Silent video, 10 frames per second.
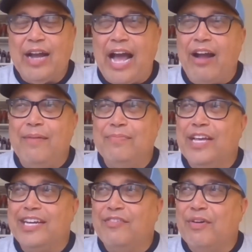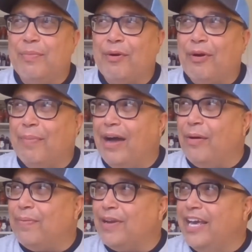how come none of them are
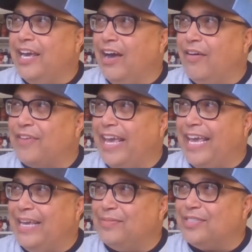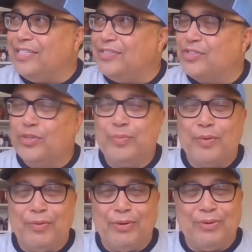about playoff games and
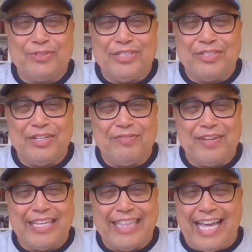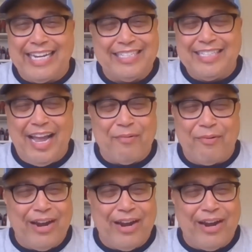Super Bowls and stuff like that? It's not